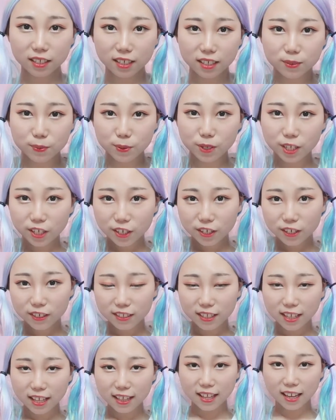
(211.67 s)
It's pretty
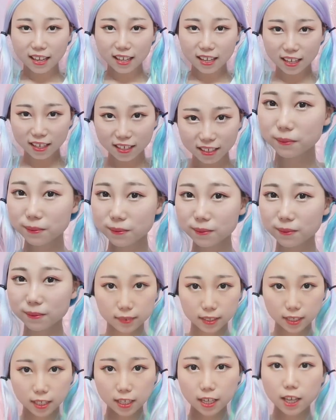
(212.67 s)
cute, I like it.
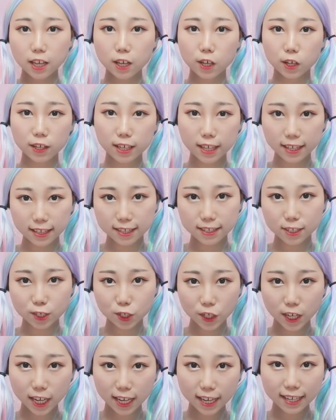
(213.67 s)
Okay, let's
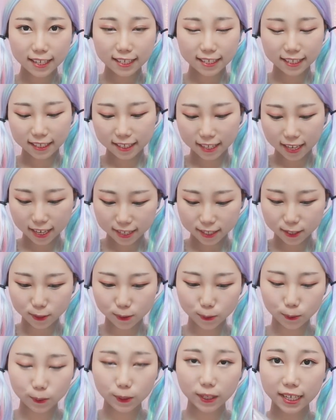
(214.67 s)
try the next
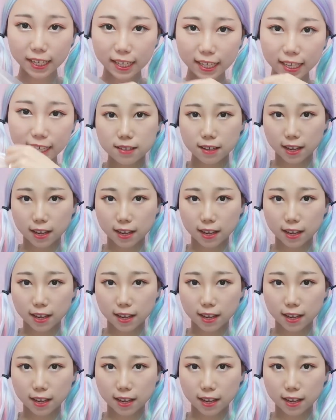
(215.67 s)
wig.